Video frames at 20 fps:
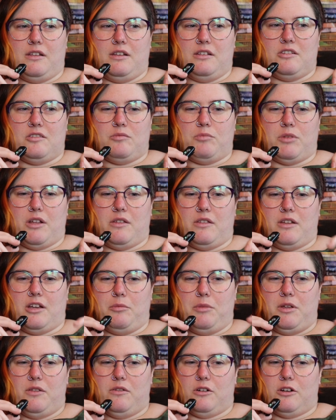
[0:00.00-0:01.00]
this, but I think
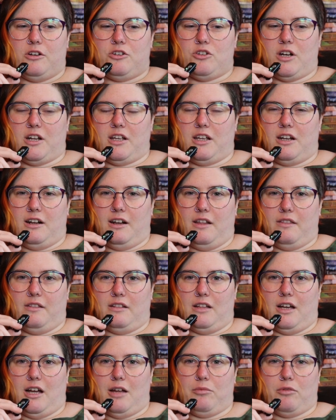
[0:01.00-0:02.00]
I'm either going to try to get it at
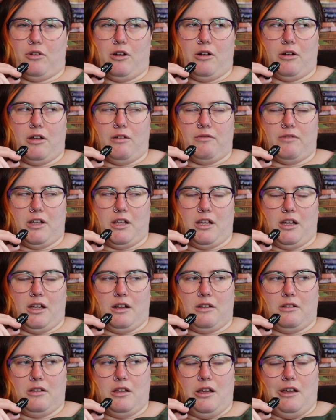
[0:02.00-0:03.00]
the library if I
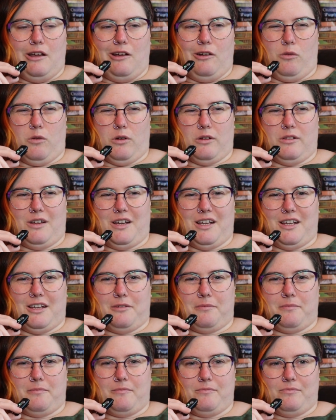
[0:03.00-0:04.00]
can, or
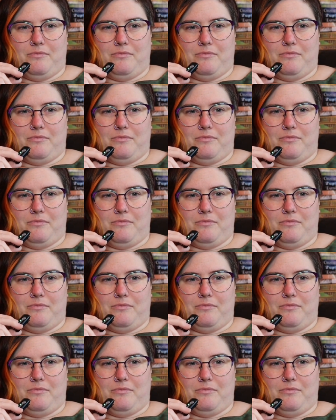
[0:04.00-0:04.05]
like